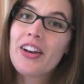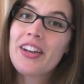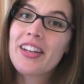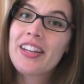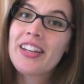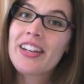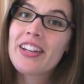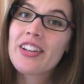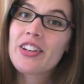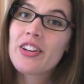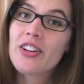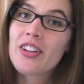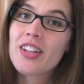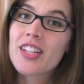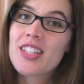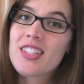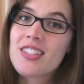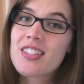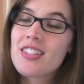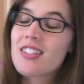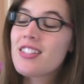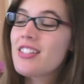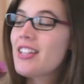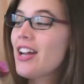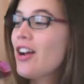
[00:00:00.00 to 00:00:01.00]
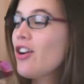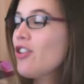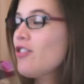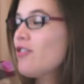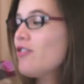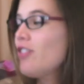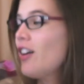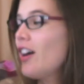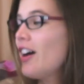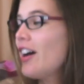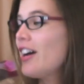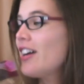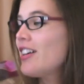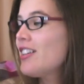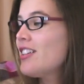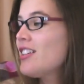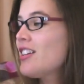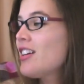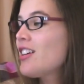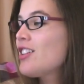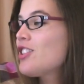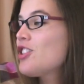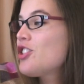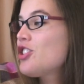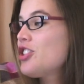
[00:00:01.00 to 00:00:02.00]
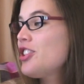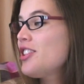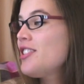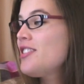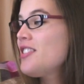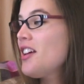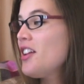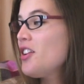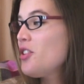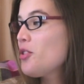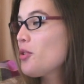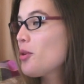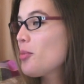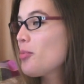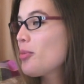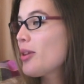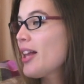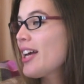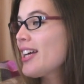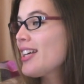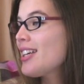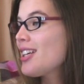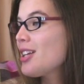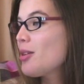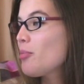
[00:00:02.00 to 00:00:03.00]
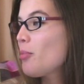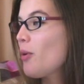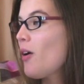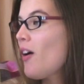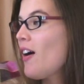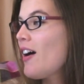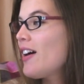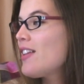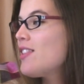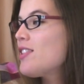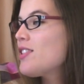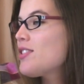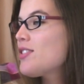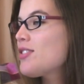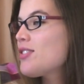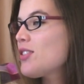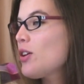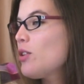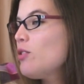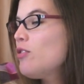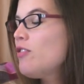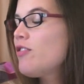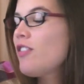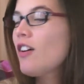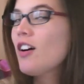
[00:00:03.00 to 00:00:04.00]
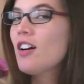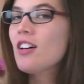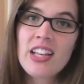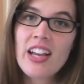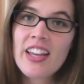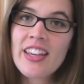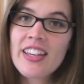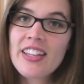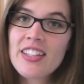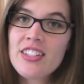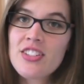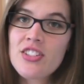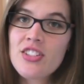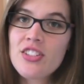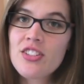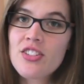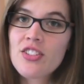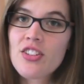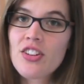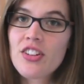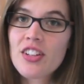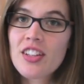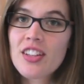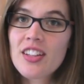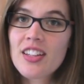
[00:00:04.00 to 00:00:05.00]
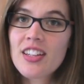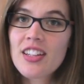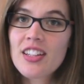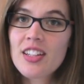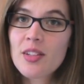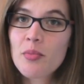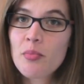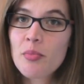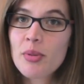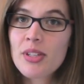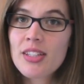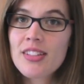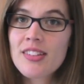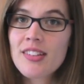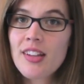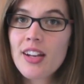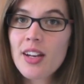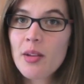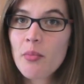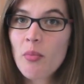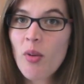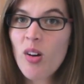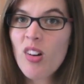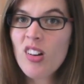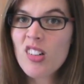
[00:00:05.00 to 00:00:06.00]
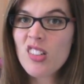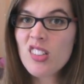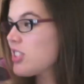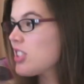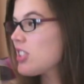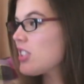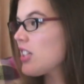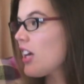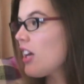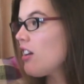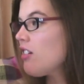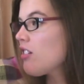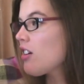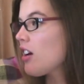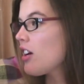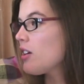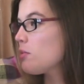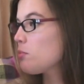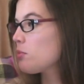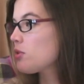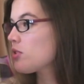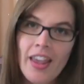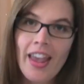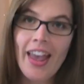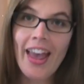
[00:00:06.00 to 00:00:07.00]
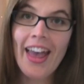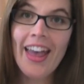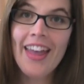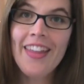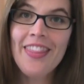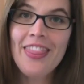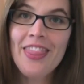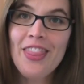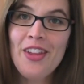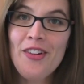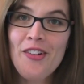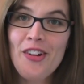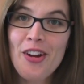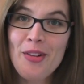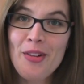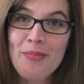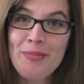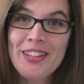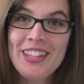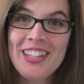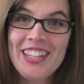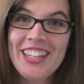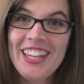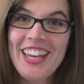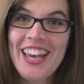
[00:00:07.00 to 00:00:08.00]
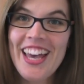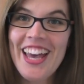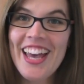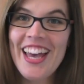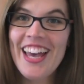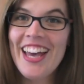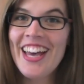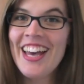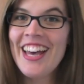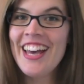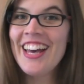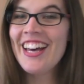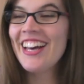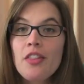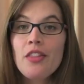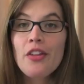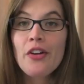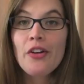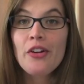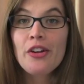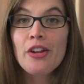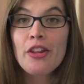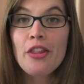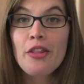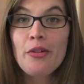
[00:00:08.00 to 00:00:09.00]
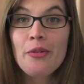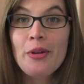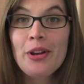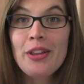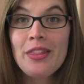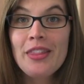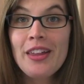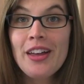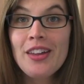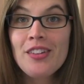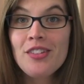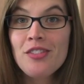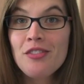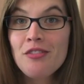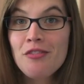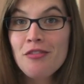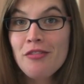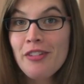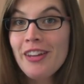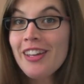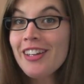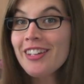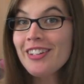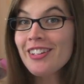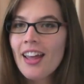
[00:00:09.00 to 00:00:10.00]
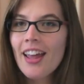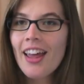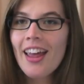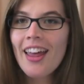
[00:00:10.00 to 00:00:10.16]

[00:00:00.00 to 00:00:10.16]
Her inner goddess is terrified. She's under a blanket behind the sofa. I guess she's not in the Olympics anymore. Sad times. And they're up in the air. They're at 3,000 feet.